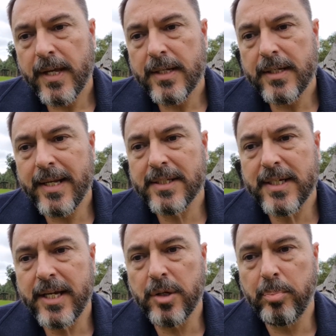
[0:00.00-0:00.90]
let's
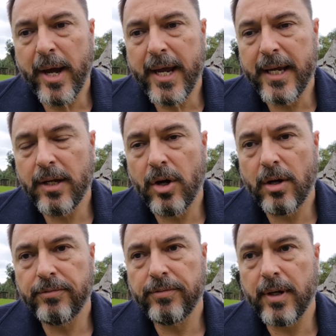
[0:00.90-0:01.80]
say you're paying
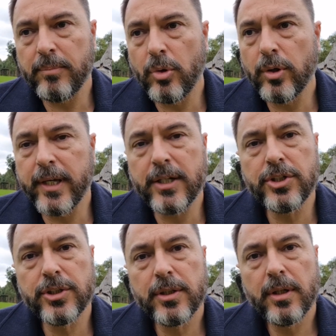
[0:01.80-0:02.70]
off a
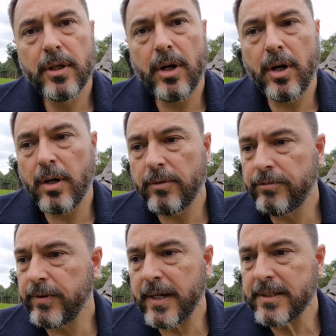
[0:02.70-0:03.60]
mortgage of,
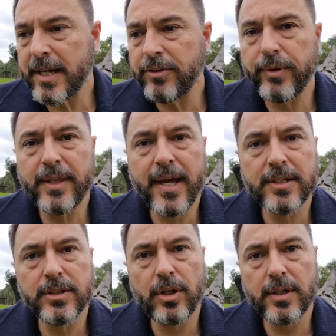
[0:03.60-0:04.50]
say,
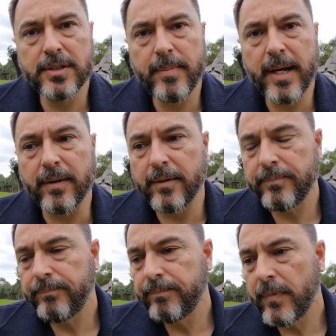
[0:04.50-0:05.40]
$3,000 a month.
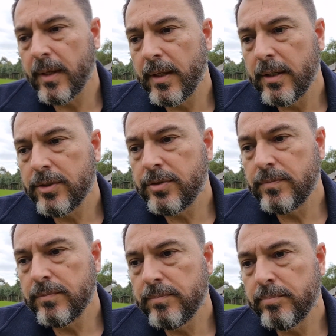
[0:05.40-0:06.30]

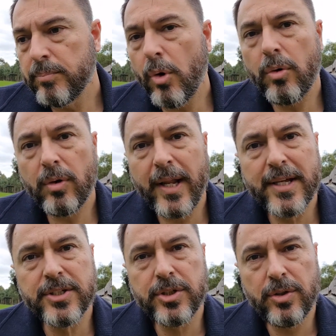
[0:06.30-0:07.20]
More or
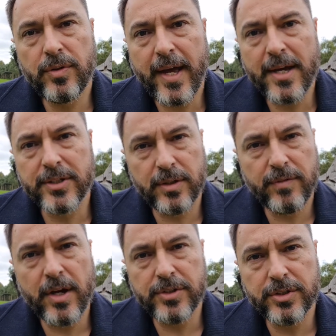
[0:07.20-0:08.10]
less $2,000 of
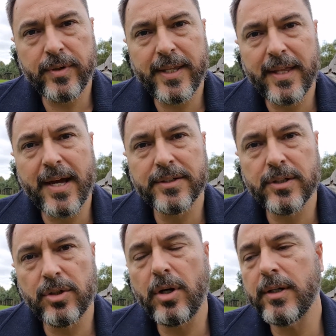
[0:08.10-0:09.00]
those
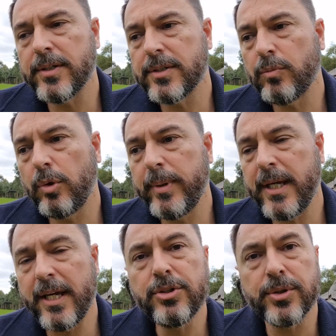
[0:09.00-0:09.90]
$3,000 will be
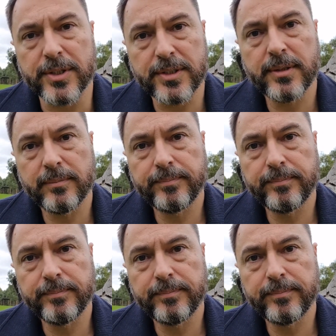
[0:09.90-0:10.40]
interest.